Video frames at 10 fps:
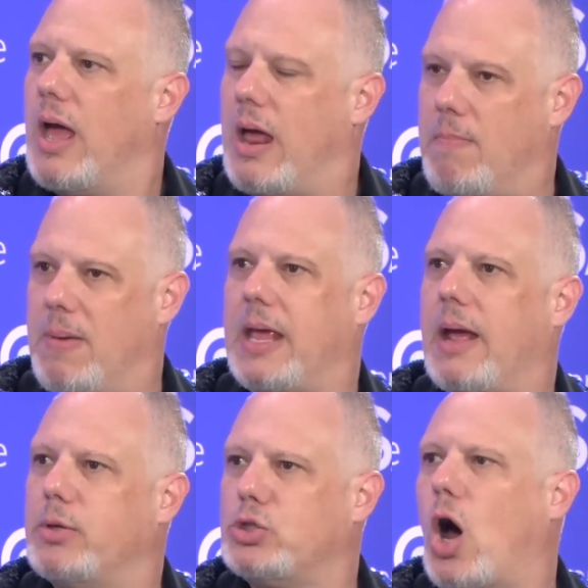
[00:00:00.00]
and being
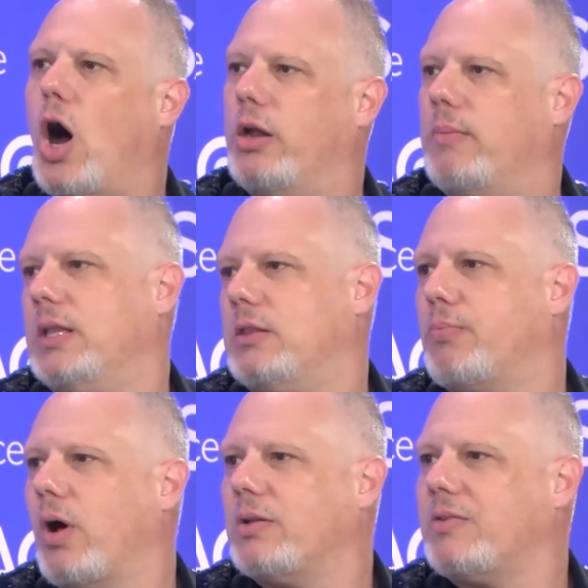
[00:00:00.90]
able to automate the
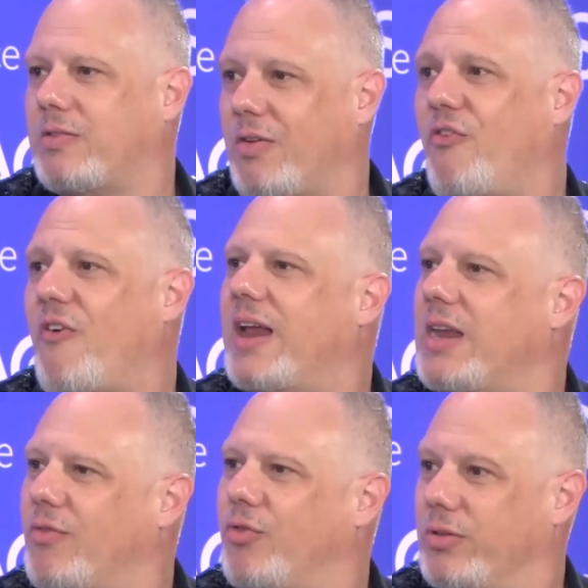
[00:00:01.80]
process of
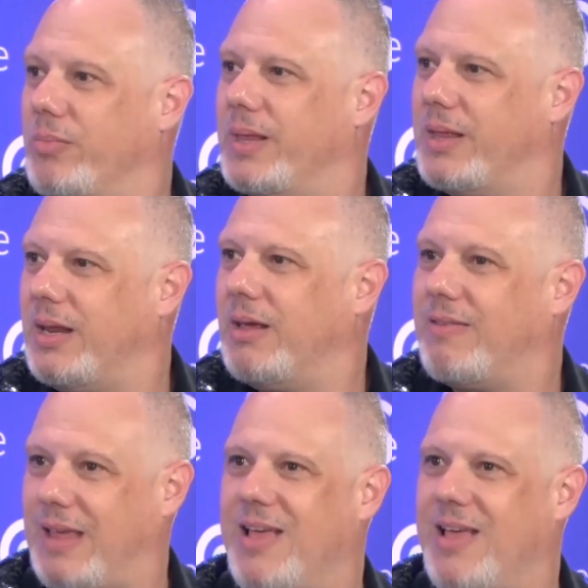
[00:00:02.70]
finding vulnerabilities